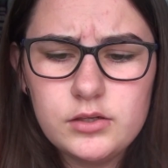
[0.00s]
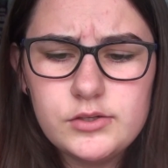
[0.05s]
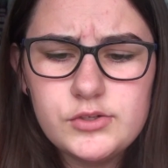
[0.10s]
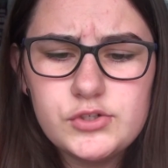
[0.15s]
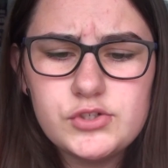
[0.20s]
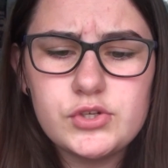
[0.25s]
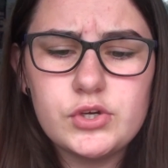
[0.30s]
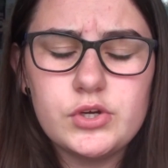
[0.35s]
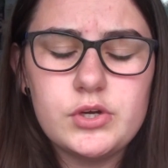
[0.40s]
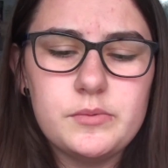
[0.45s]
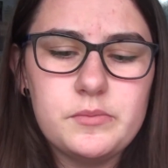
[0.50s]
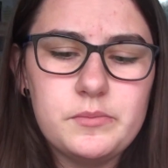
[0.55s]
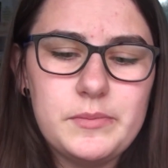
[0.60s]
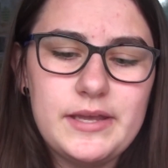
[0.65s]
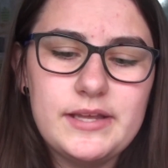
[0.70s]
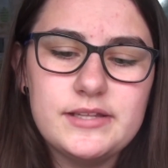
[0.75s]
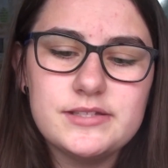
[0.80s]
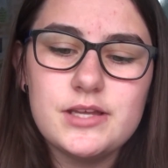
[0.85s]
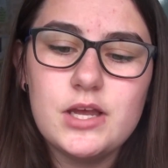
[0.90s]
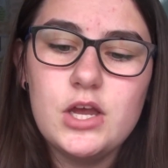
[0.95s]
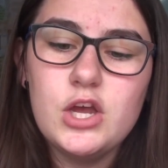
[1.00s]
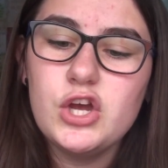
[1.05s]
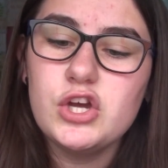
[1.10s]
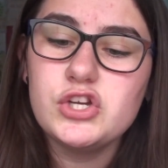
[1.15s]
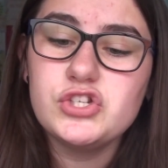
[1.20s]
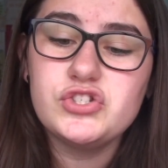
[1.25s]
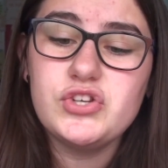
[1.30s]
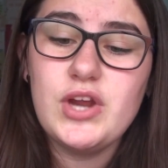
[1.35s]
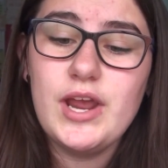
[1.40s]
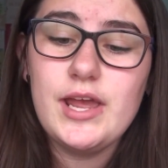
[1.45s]
so it means
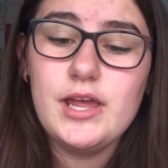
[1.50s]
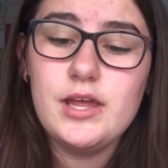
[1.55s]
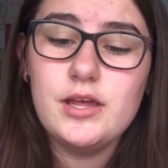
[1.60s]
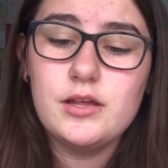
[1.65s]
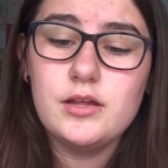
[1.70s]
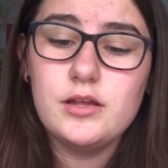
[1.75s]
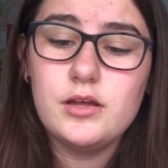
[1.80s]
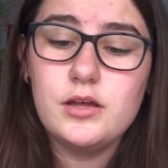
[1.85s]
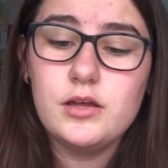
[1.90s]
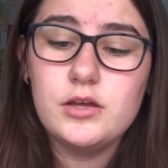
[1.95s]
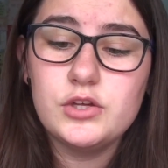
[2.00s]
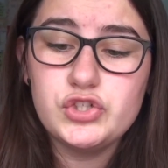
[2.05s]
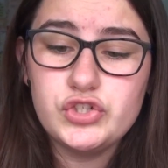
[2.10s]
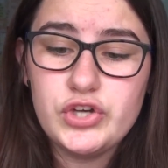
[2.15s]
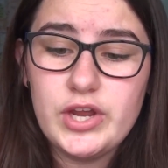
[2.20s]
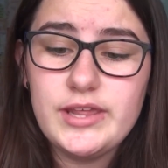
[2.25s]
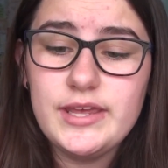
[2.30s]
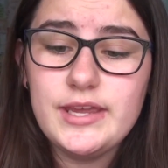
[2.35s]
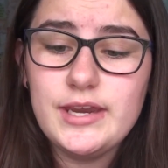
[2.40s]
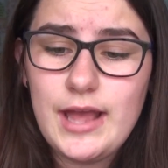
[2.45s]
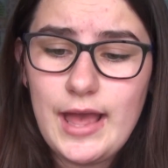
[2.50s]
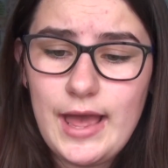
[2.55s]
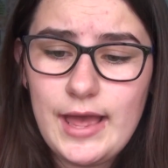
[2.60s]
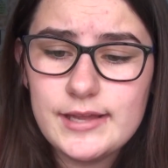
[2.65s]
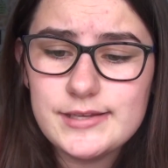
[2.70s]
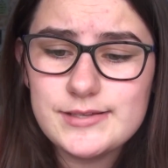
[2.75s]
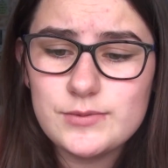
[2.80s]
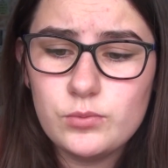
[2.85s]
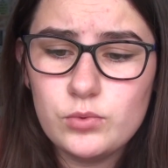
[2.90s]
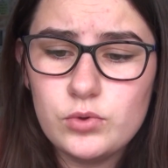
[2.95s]
Australian
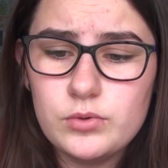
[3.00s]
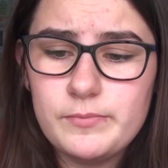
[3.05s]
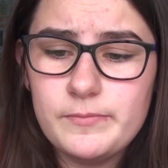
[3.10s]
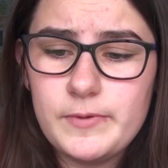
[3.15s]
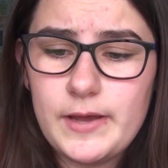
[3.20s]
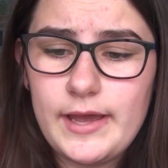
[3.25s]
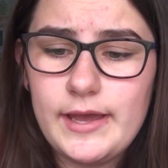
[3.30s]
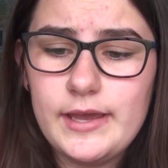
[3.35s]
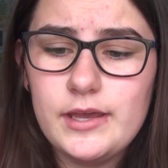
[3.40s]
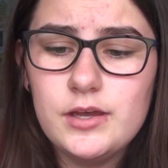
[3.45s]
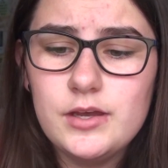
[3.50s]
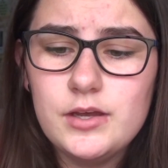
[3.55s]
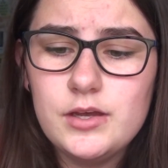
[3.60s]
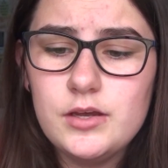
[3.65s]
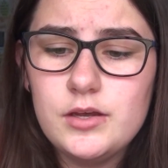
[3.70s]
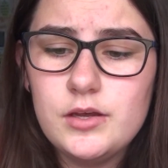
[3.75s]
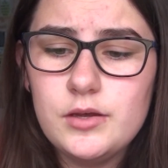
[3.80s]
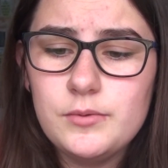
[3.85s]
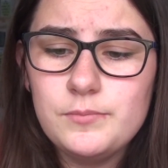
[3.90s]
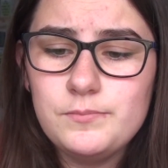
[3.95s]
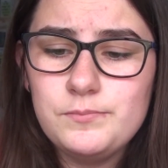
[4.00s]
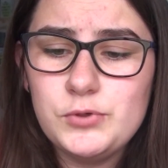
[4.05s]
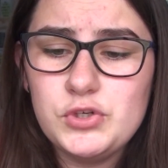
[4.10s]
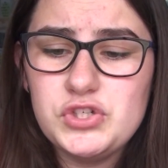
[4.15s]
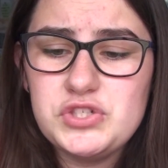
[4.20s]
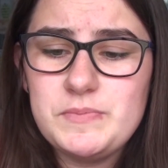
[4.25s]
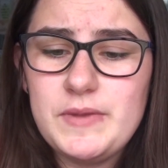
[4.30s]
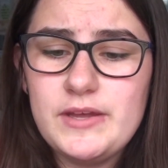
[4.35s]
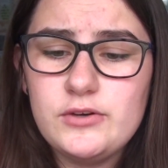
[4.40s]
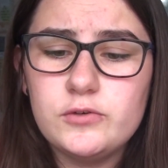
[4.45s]
hat worn by
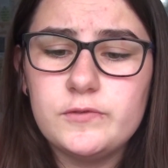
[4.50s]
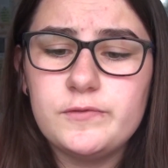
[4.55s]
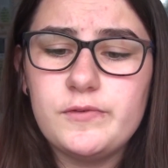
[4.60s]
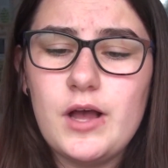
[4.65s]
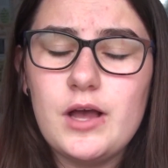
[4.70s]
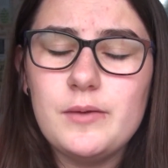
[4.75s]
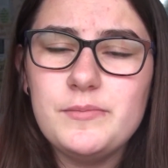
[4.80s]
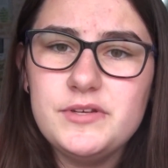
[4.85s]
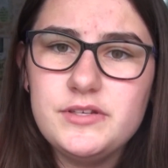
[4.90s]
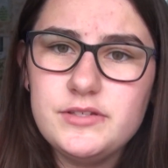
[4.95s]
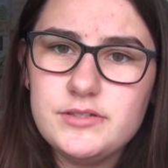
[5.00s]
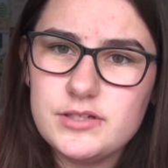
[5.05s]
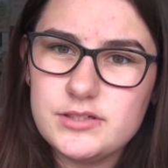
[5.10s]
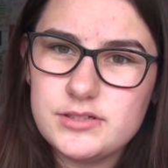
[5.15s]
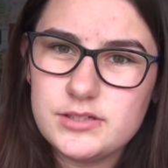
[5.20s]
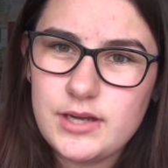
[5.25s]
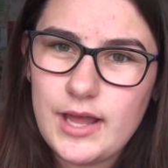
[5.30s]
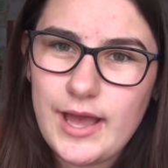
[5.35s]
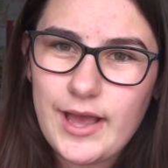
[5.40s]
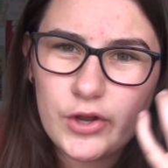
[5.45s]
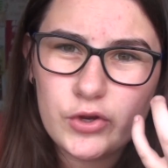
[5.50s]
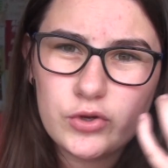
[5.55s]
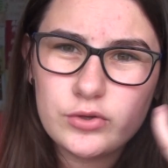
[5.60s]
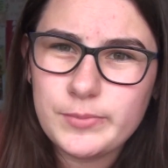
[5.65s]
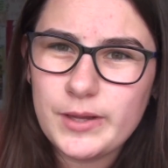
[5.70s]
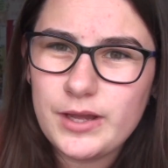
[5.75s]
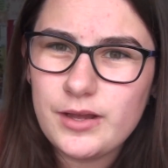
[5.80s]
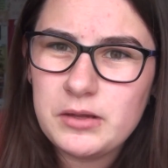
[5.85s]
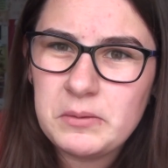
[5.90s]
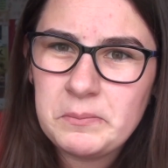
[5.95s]
bushmen or farmers. It's an
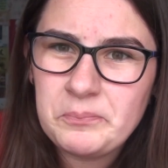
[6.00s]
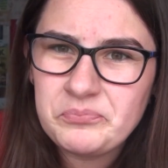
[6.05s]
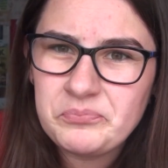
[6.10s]
akabra.